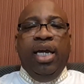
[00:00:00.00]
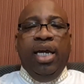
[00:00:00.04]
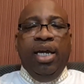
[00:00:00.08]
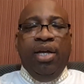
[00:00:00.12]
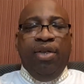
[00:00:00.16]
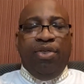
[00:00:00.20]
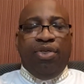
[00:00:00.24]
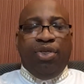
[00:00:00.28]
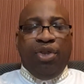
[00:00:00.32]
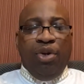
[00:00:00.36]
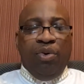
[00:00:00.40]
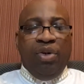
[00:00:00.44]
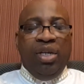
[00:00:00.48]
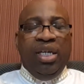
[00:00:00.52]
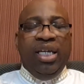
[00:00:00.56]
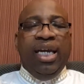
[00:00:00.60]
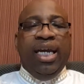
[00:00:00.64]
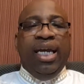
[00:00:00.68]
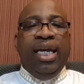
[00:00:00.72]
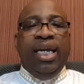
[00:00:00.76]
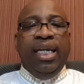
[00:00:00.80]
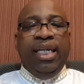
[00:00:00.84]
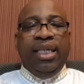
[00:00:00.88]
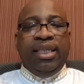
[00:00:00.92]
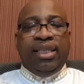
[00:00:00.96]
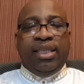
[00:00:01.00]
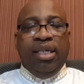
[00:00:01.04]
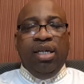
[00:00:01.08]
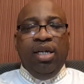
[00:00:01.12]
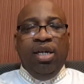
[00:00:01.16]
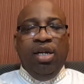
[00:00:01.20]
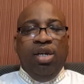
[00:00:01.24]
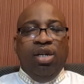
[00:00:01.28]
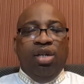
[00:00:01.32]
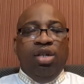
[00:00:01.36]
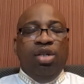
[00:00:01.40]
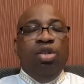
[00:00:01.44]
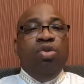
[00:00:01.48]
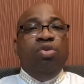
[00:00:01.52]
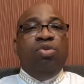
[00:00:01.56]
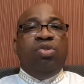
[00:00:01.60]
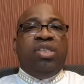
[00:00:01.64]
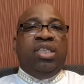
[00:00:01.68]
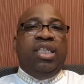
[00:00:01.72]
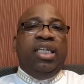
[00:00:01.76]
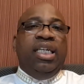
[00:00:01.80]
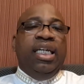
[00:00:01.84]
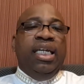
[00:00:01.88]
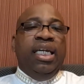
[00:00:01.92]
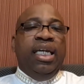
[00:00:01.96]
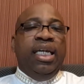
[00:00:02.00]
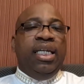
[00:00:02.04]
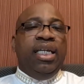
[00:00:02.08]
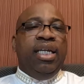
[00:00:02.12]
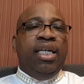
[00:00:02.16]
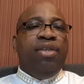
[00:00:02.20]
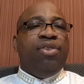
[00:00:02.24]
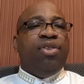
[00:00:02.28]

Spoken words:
and 38. Luke 10